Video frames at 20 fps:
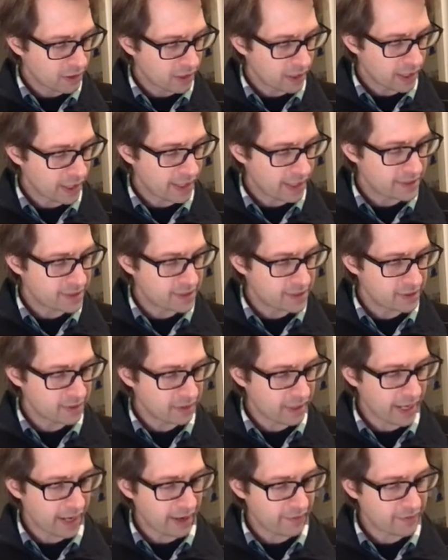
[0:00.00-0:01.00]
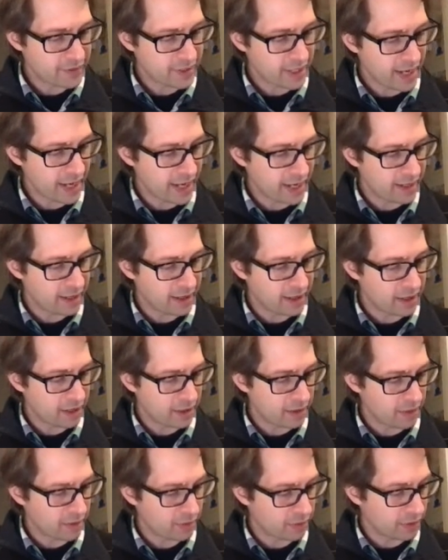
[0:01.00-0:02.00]
I still have to add
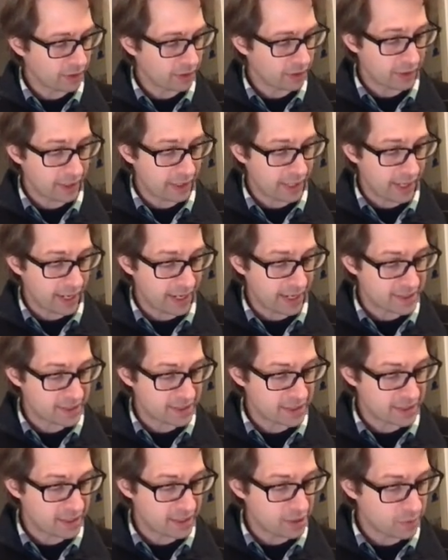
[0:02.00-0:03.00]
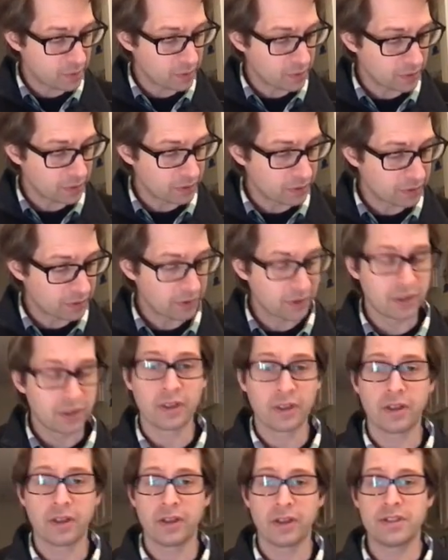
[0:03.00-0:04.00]
up, or it has to equal
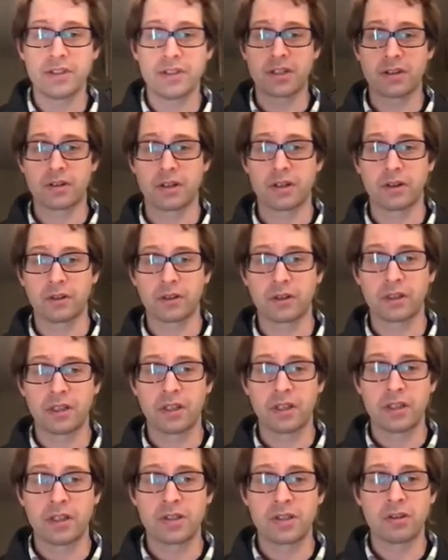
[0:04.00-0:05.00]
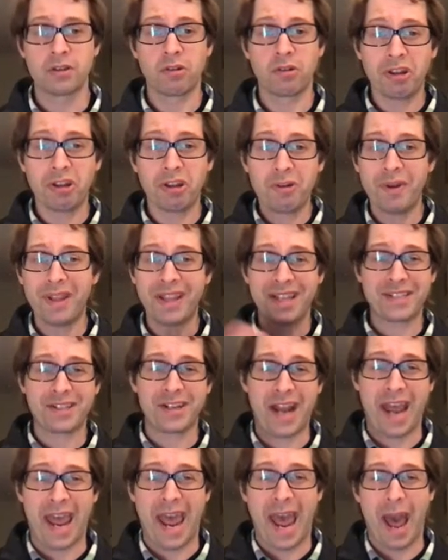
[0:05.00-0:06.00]
0. So the only way that's
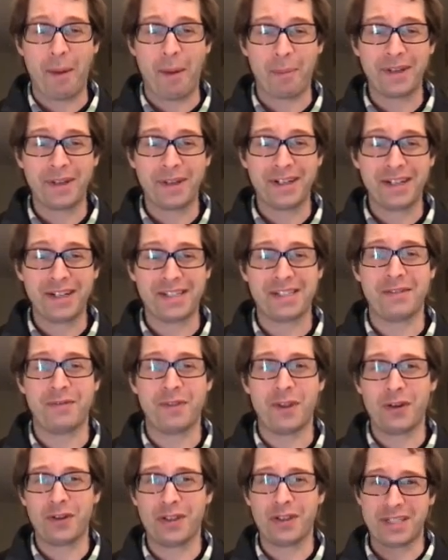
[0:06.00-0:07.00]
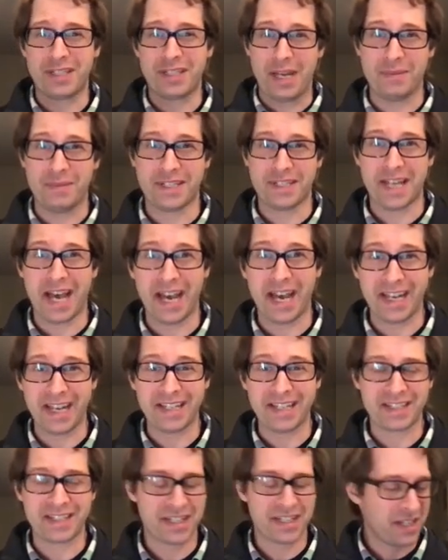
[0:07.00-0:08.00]
going to happen is if they're the same
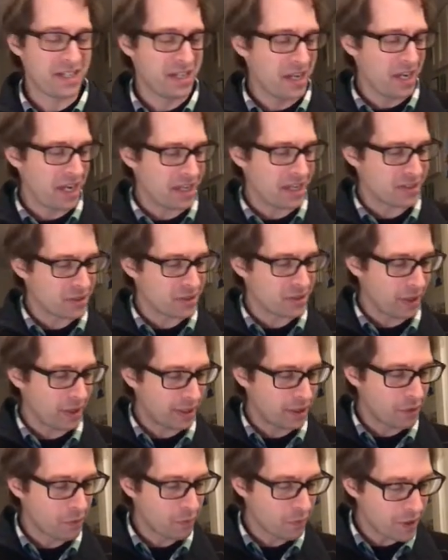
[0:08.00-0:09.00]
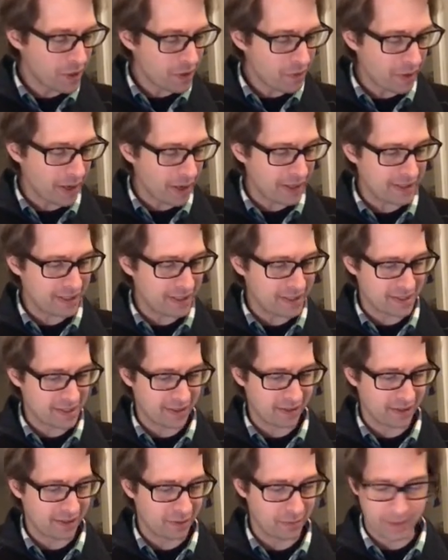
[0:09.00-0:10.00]
size. And so I can rewrite this a
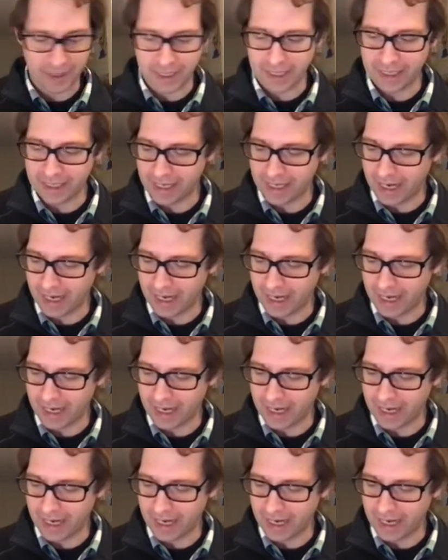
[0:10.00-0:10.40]
little bit.